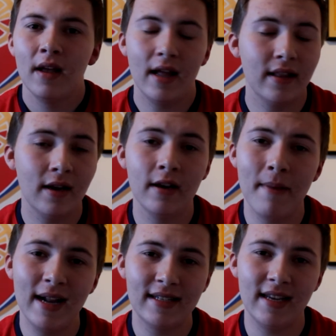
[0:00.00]
And the
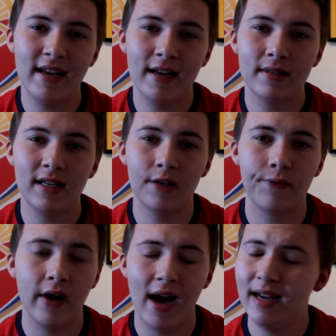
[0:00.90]
Man City game
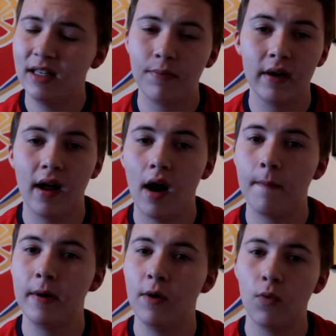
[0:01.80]
6-3, I hate to bring that
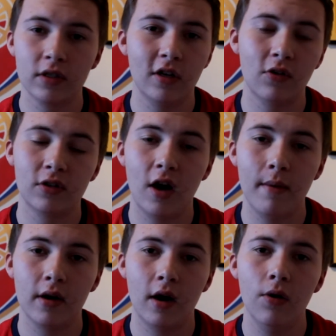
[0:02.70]
up, and it was a long
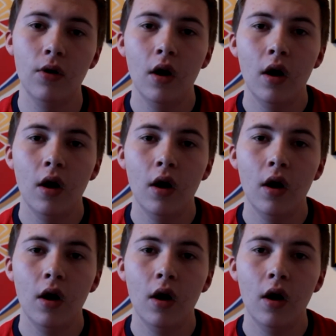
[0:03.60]
time ago,